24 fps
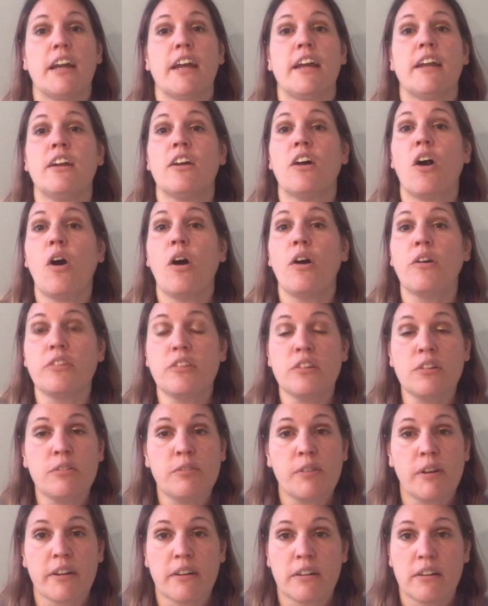And it
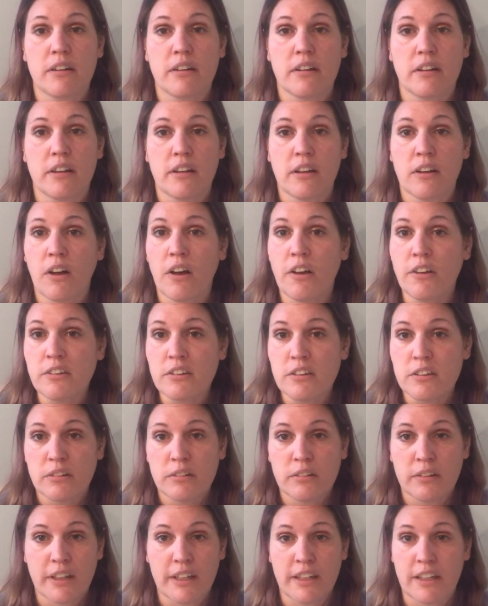also rec- it
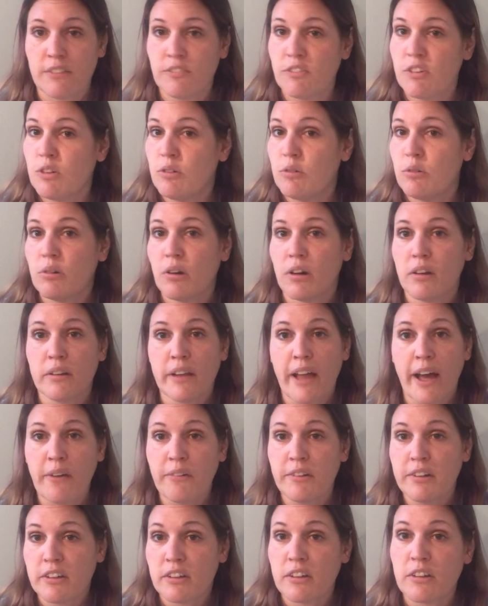also like if you
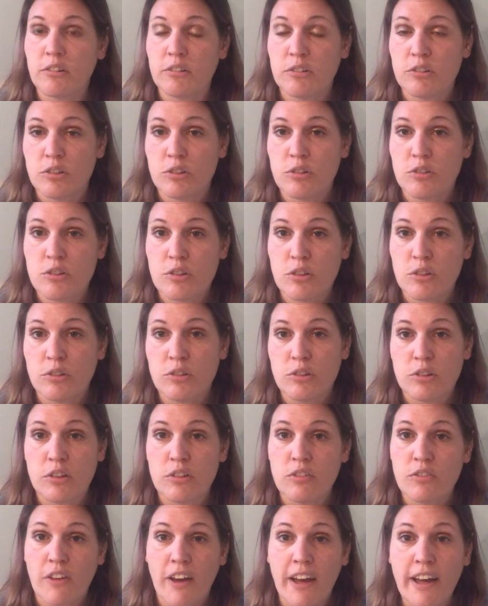allow it to go too soon,
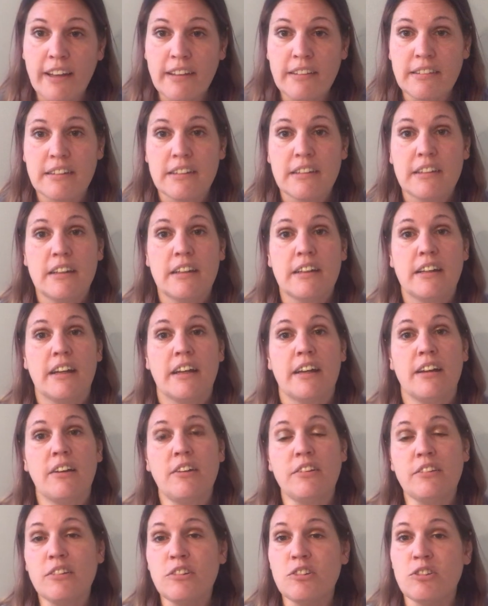too fast,
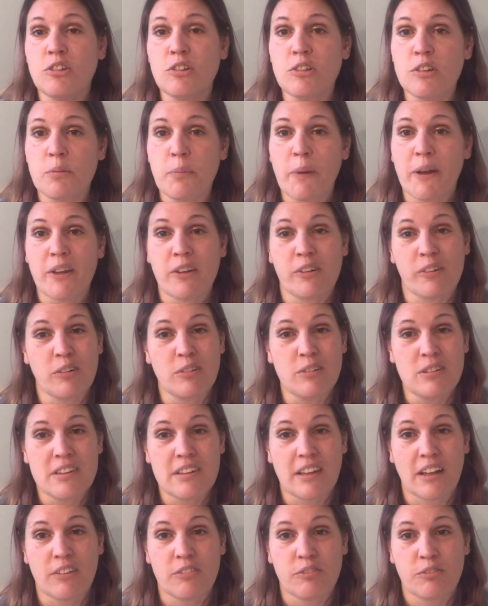it also shows about your own
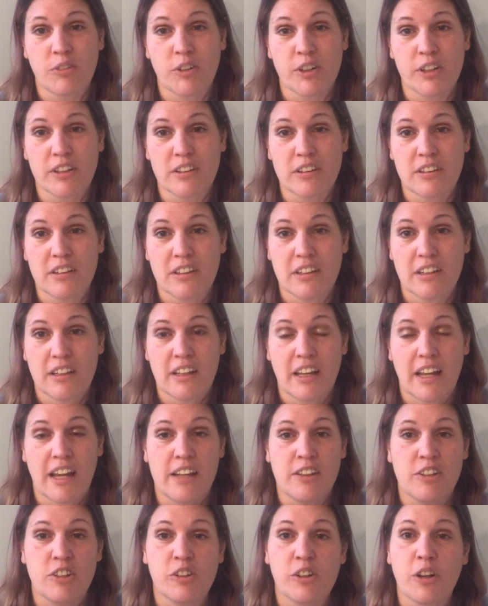self worth
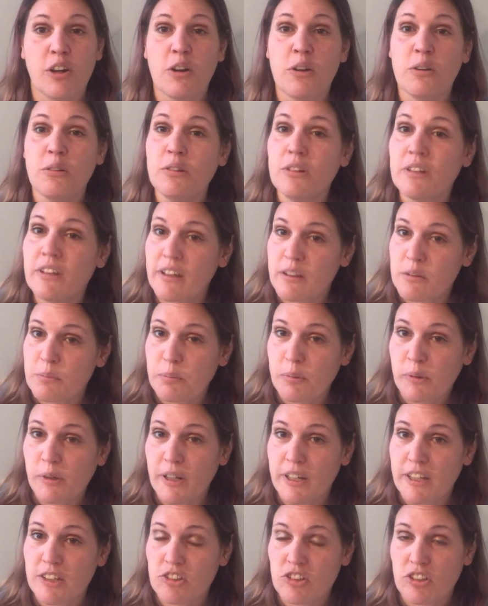and your own
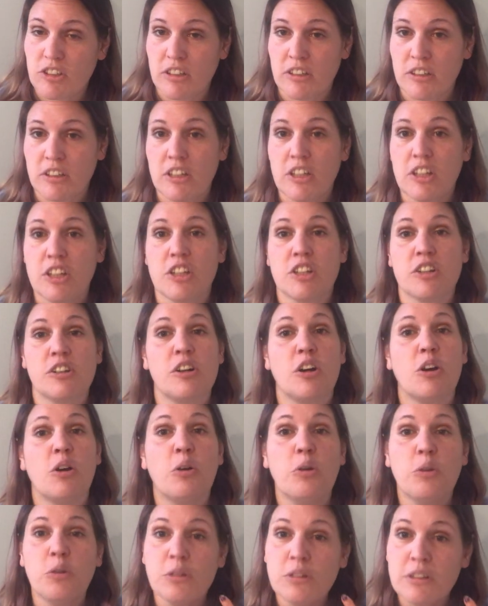desperation, your
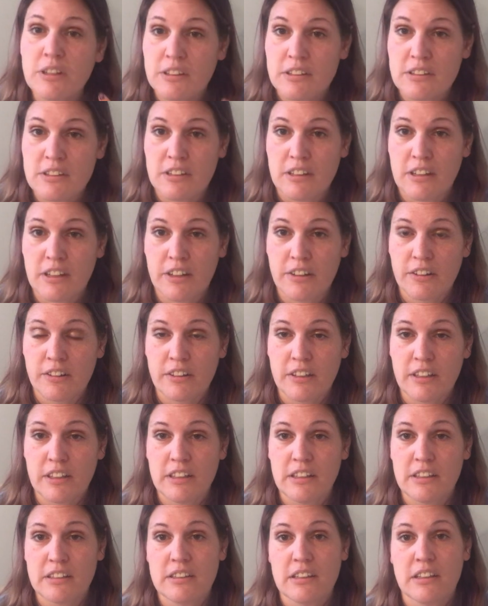own
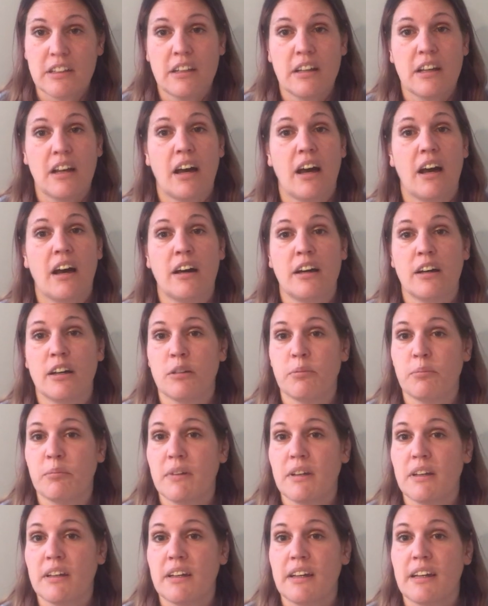insecurities.
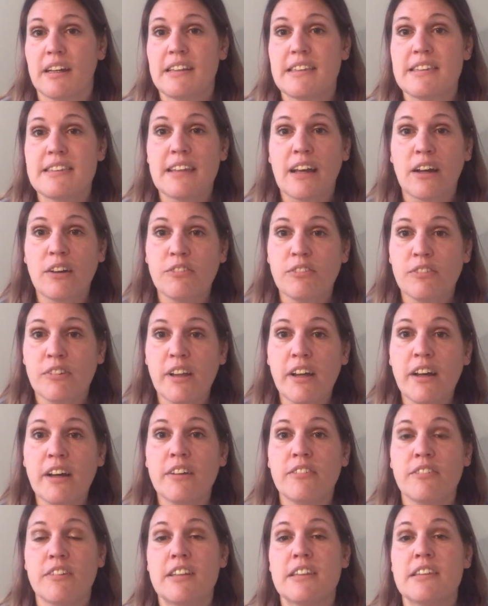Um, it's self
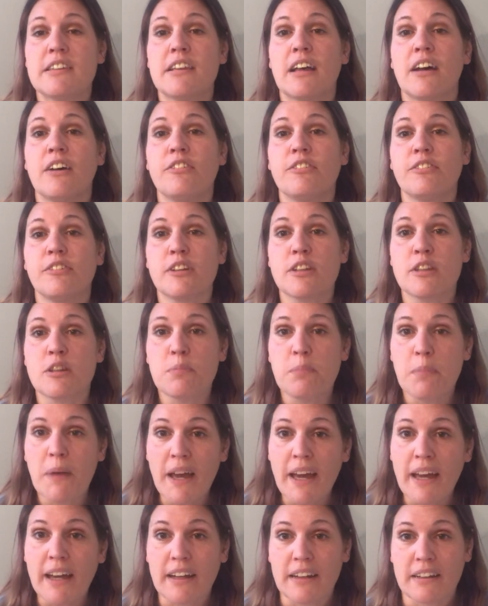love, it's self
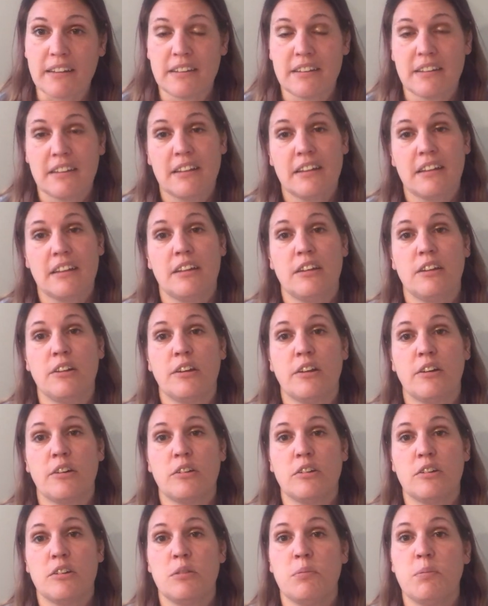respect, you
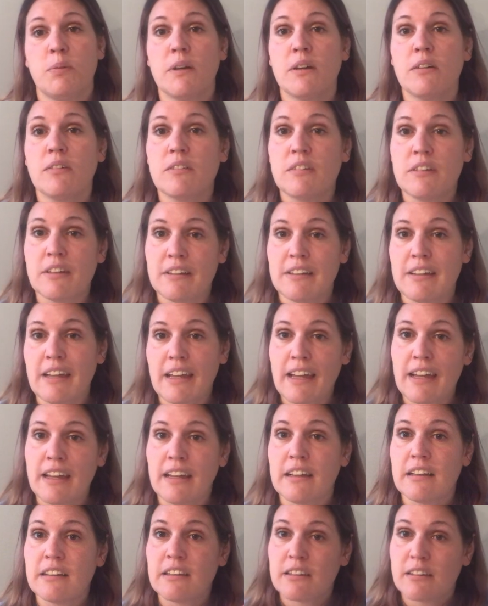know, to be able to
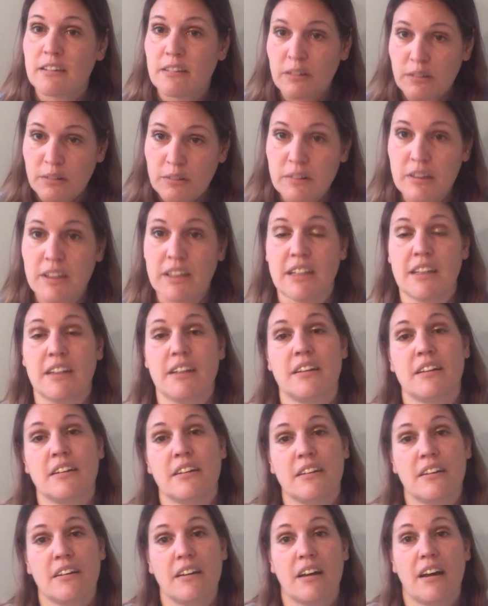take it slowly,
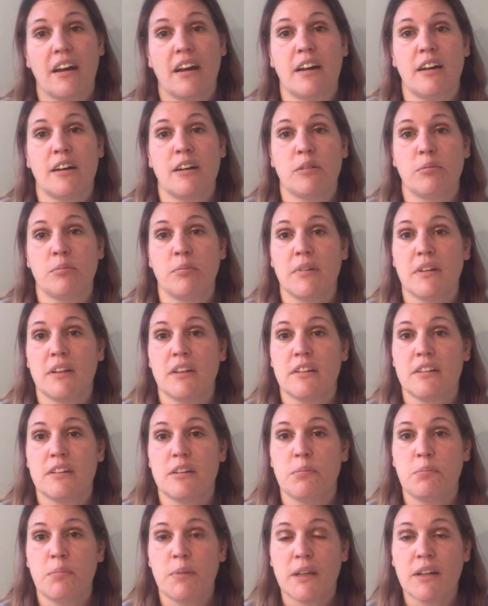um,
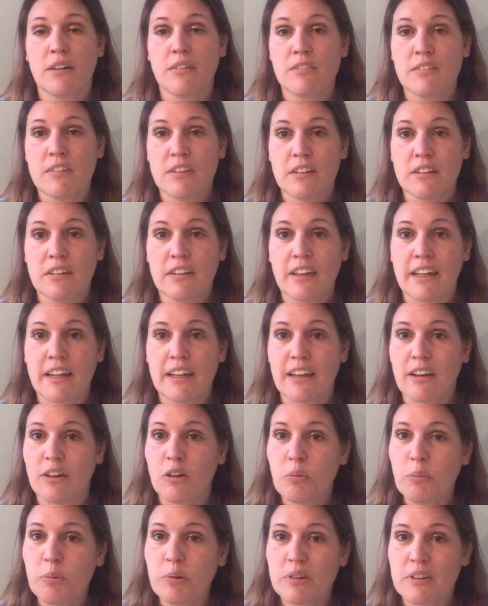to be able to like
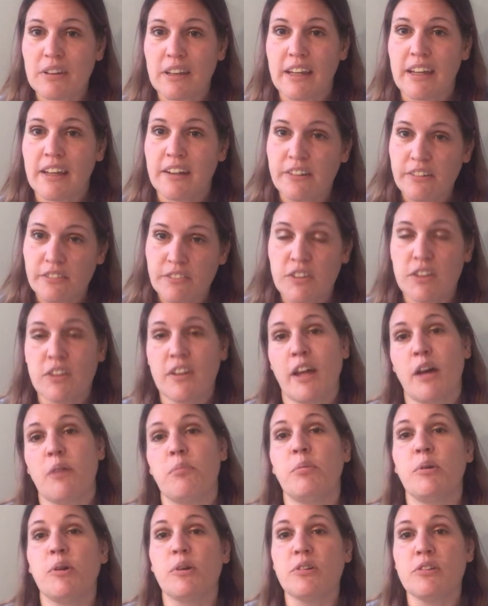almost interview
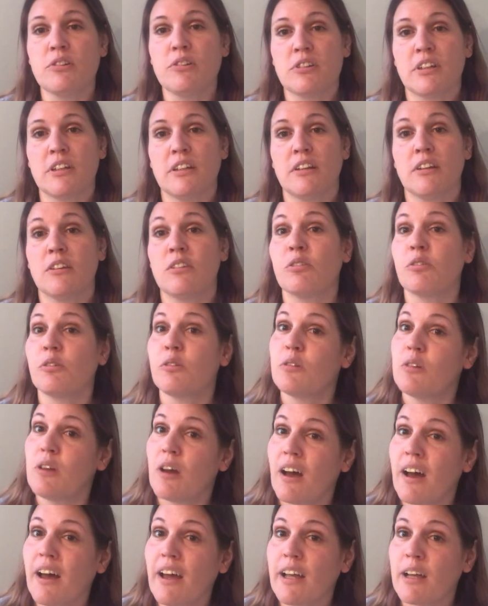that person through
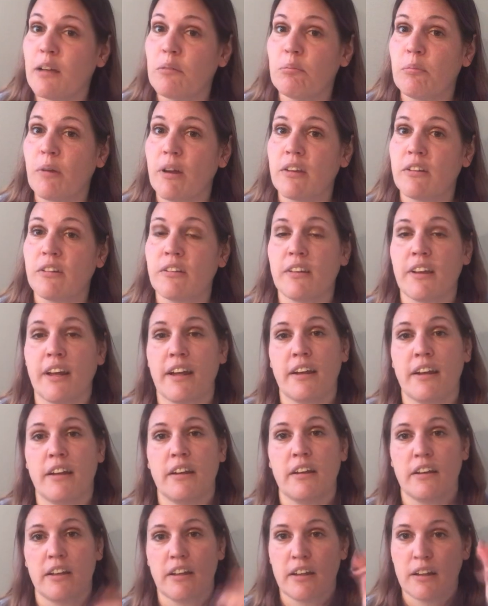time rather
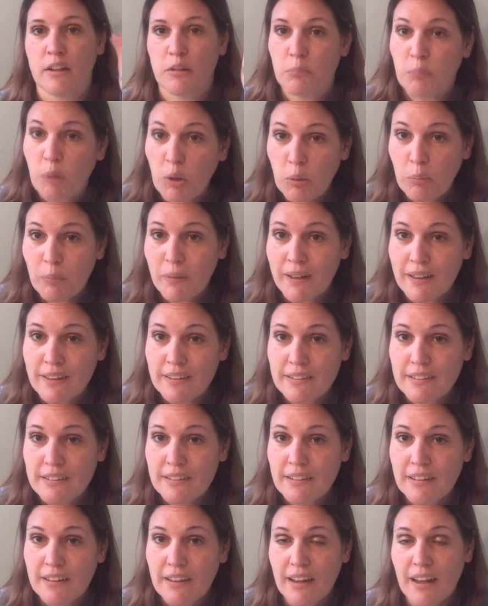than in a
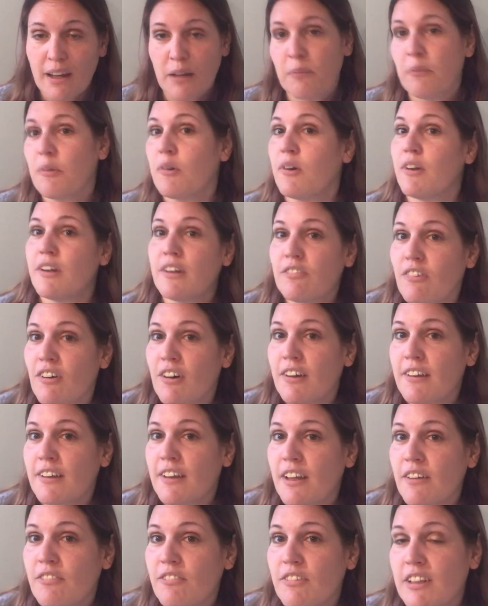moment. I'm going to fall
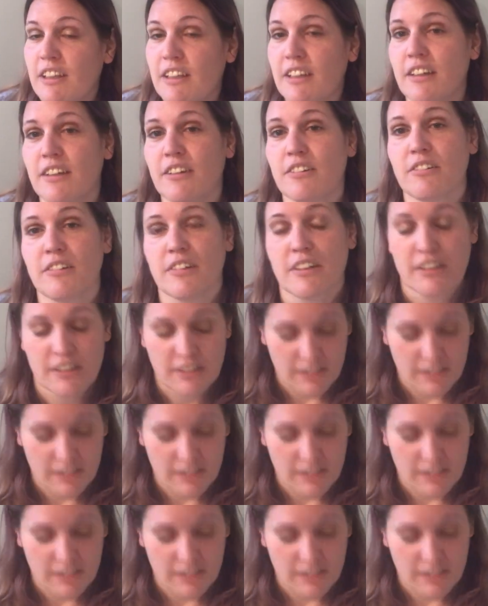in love with you.